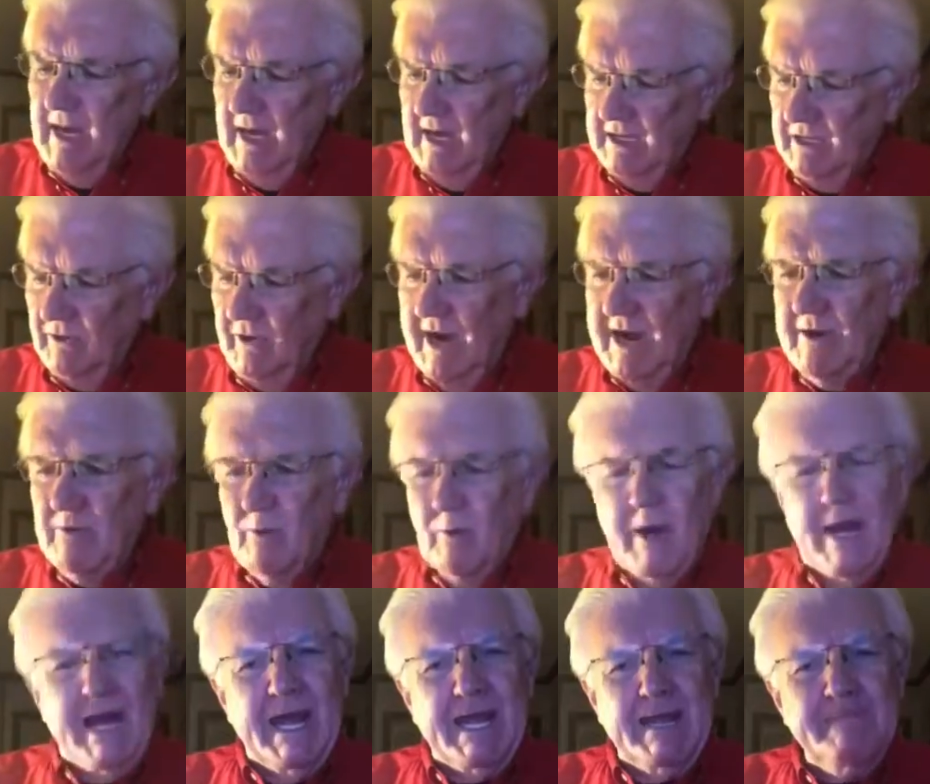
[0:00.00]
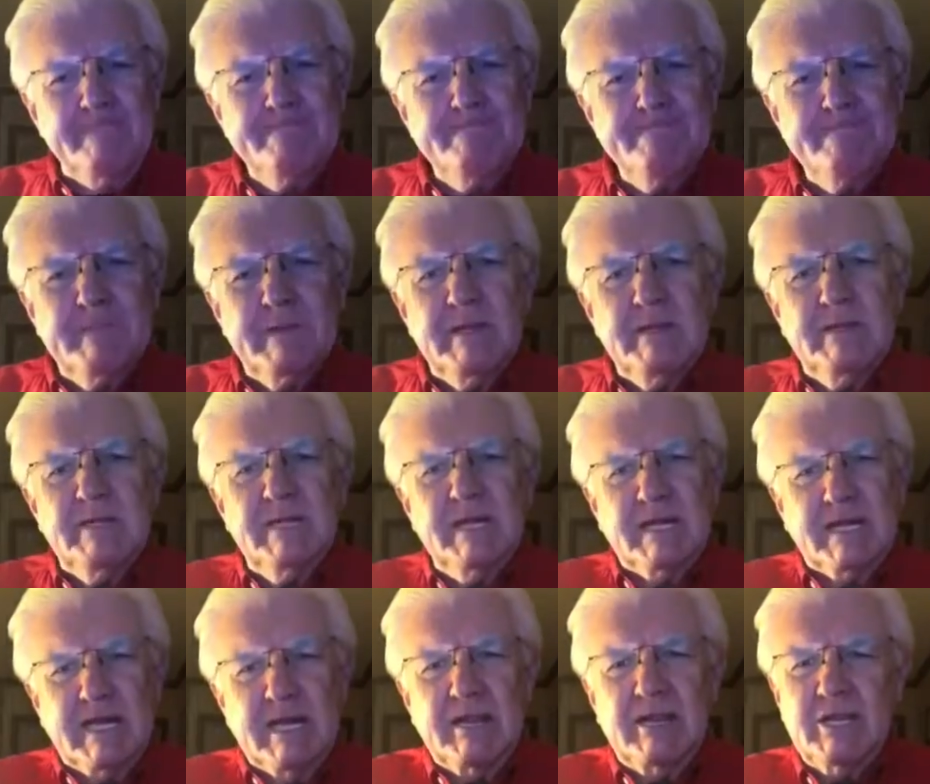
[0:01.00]
A great way
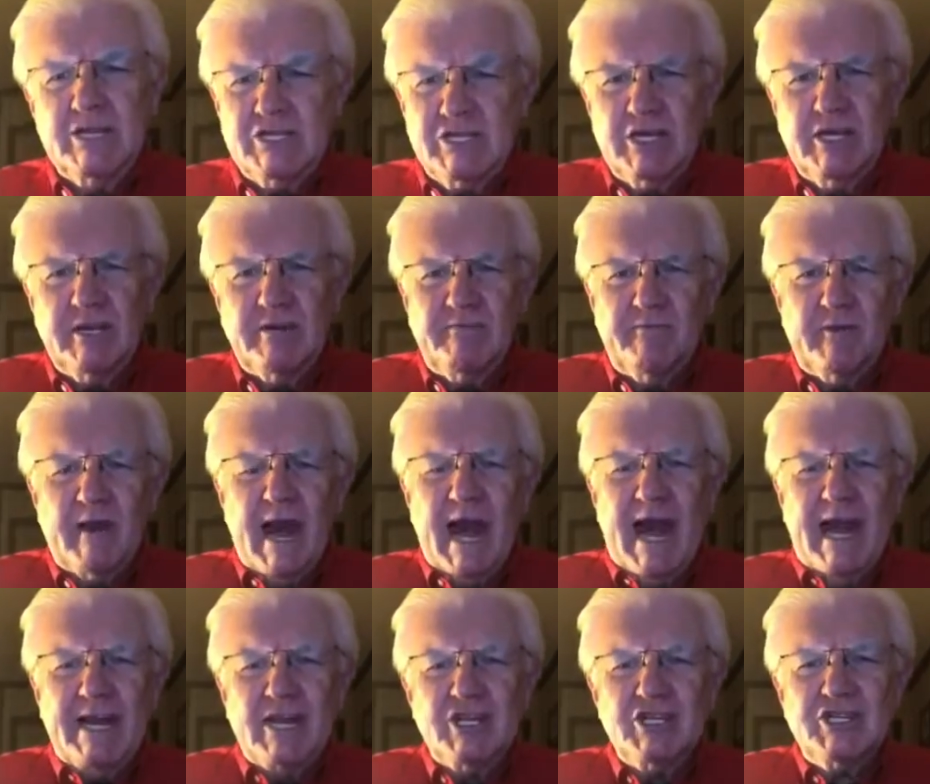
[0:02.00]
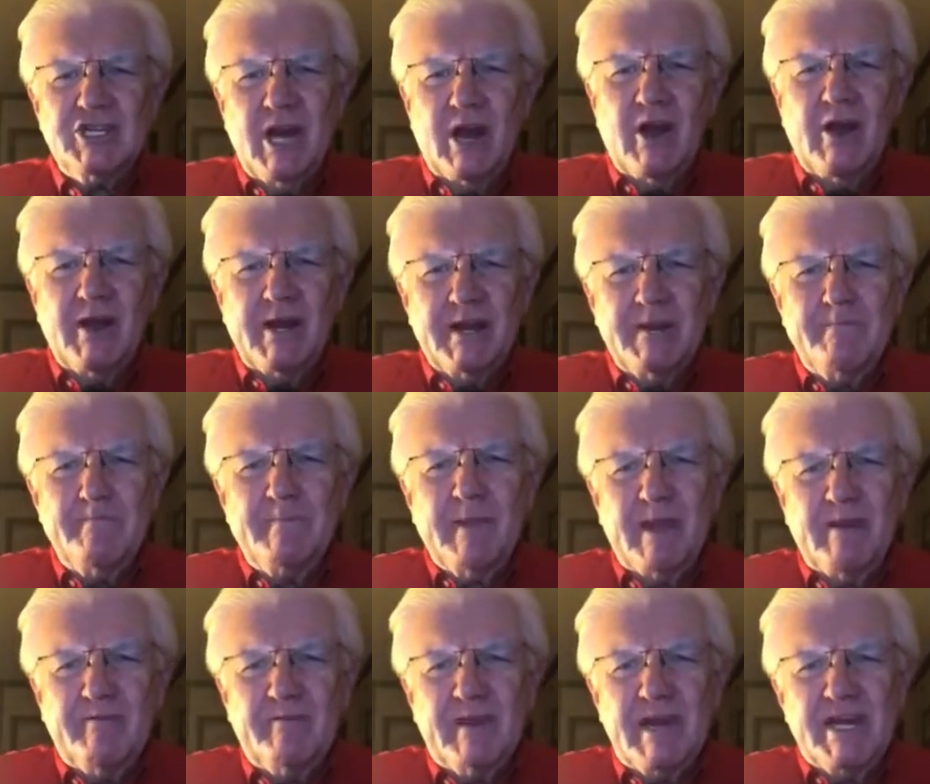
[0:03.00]
to get this Good Friday started,
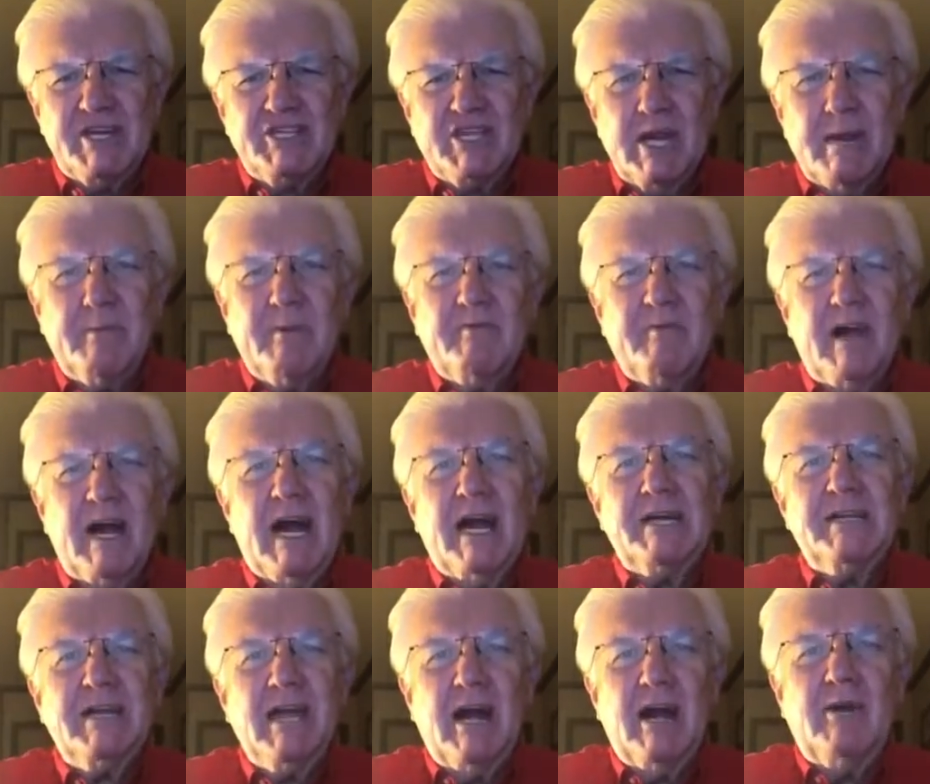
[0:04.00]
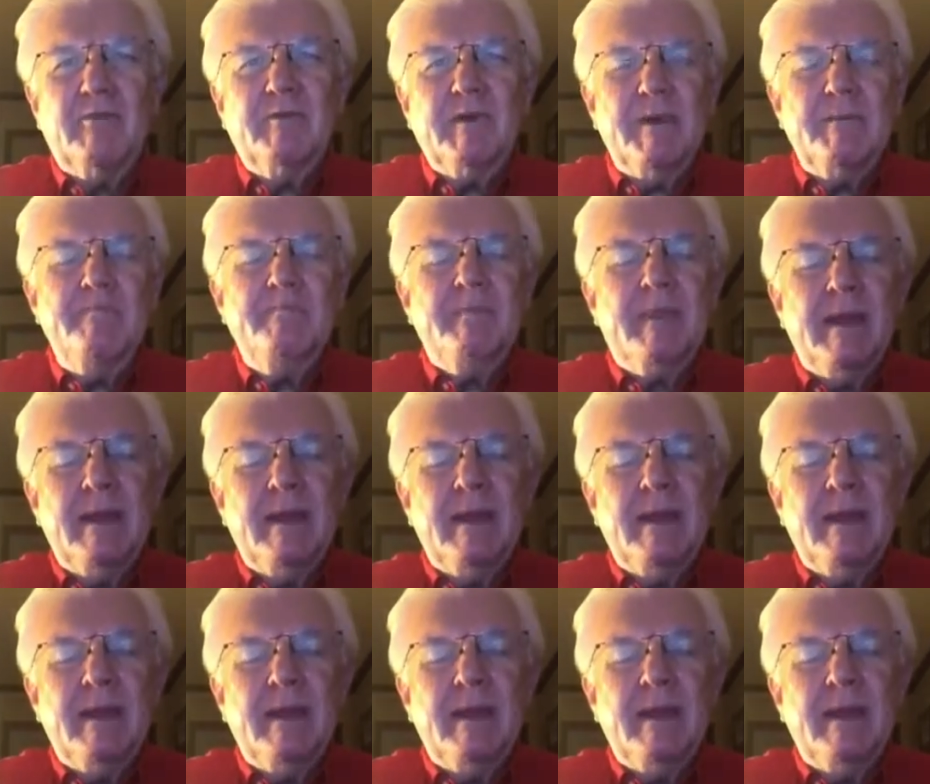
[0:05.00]
a fresh cup of hot coffee.